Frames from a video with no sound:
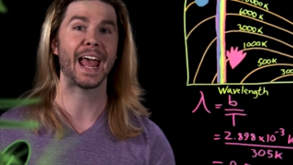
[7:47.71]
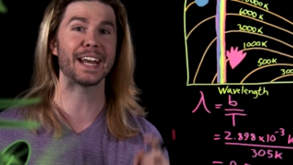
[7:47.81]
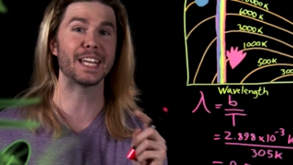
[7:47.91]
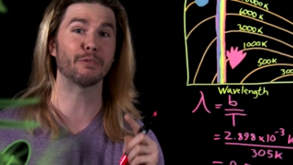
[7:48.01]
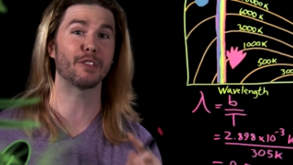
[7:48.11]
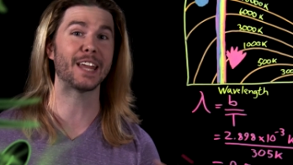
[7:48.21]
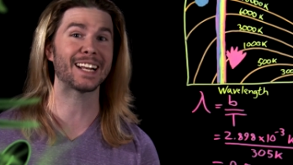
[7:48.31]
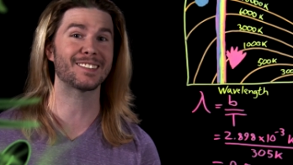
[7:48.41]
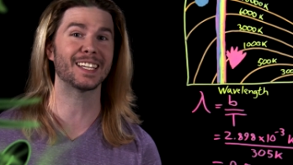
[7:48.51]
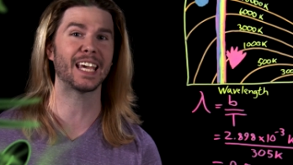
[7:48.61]
And if
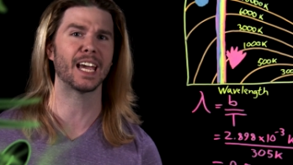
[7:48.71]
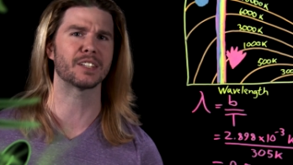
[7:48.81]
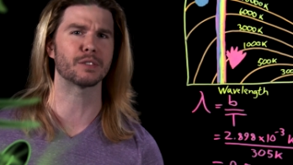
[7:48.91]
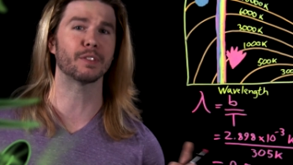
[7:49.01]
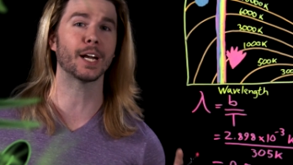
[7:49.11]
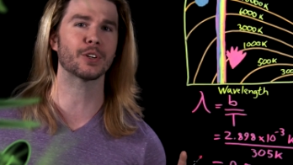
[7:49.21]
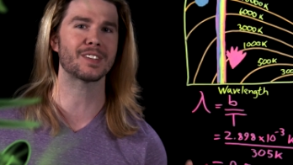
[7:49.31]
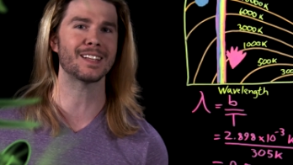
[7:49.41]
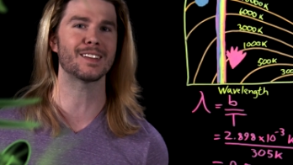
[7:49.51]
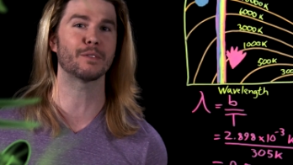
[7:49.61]
that's the case, if they are
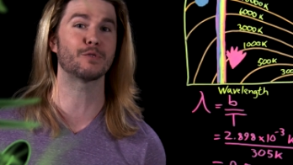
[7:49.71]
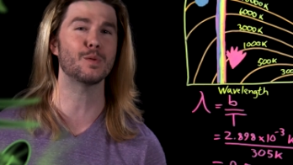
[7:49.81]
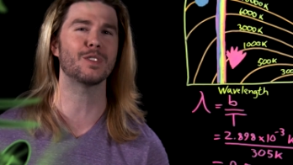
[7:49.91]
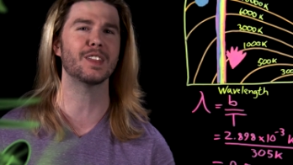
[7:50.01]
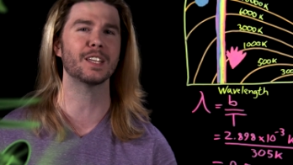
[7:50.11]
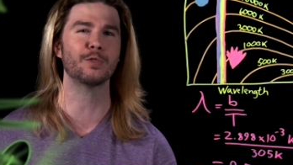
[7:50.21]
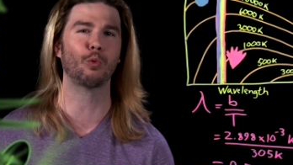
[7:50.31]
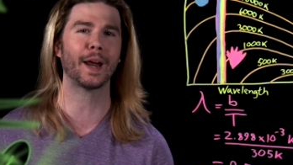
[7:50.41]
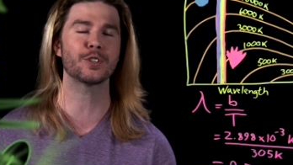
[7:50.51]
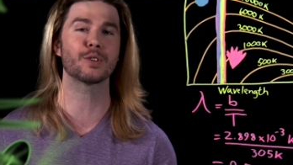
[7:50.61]
sensitive to this
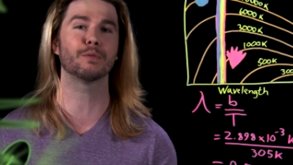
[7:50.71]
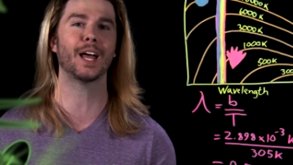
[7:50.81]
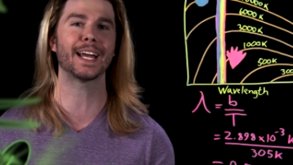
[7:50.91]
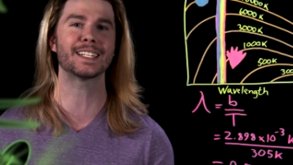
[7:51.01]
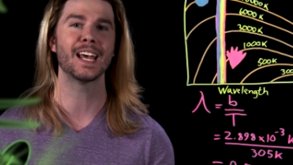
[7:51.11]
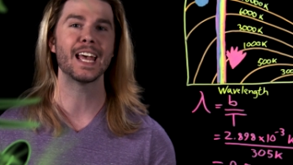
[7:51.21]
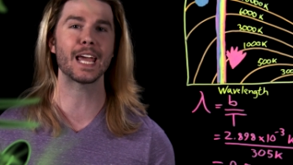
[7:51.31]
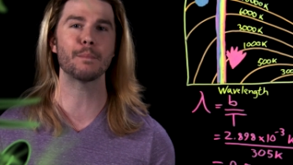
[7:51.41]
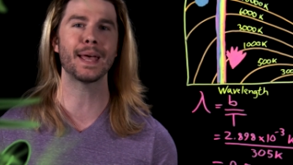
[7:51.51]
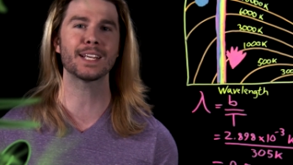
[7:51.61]
range of light,
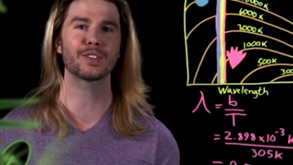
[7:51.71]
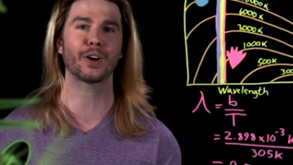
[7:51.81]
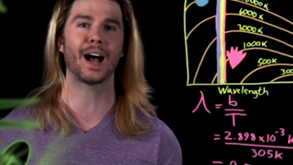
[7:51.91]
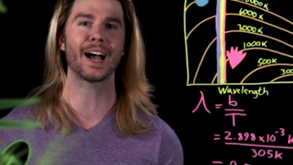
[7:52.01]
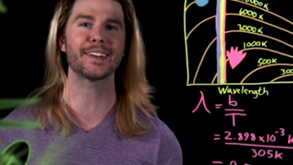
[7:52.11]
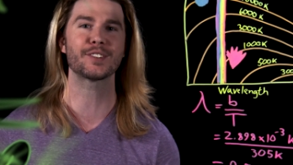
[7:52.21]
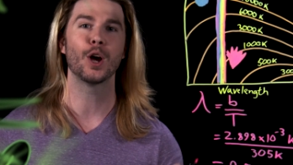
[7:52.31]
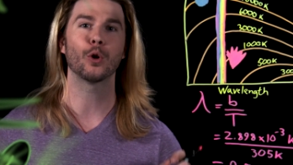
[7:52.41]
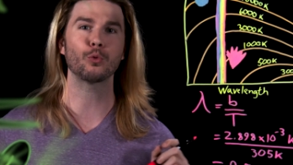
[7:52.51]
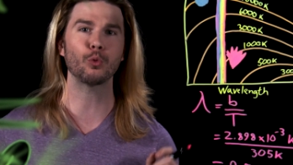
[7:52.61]
it makes their eyes
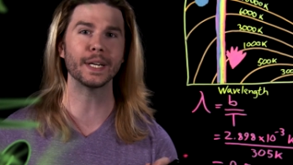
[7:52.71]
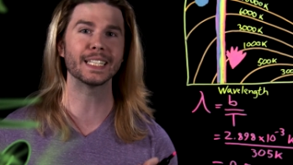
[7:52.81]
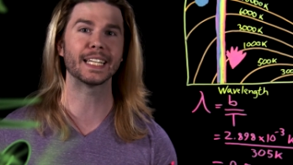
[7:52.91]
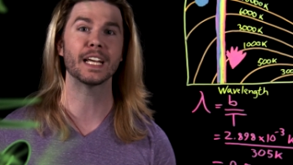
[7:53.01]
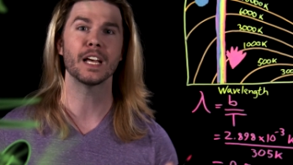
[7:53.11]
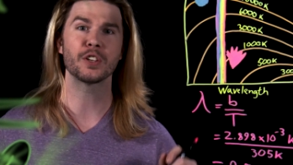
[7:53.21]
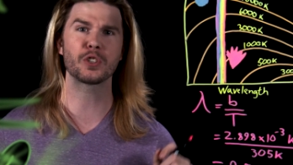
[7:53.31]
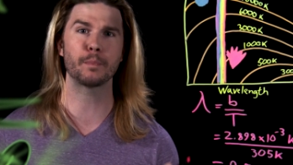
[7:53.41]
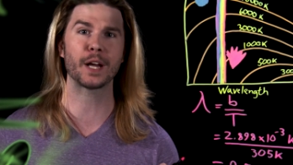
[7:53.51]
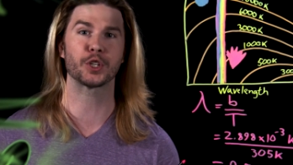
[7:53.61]
really
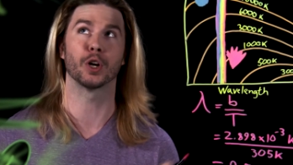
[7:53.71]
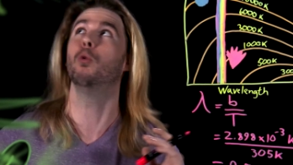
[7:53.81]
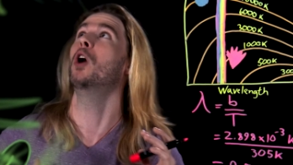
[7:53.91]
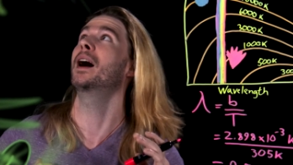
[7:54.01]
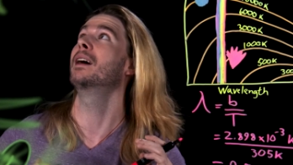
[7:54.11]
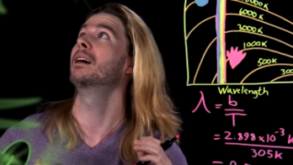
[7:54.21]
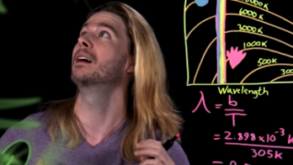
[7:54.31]
special. What?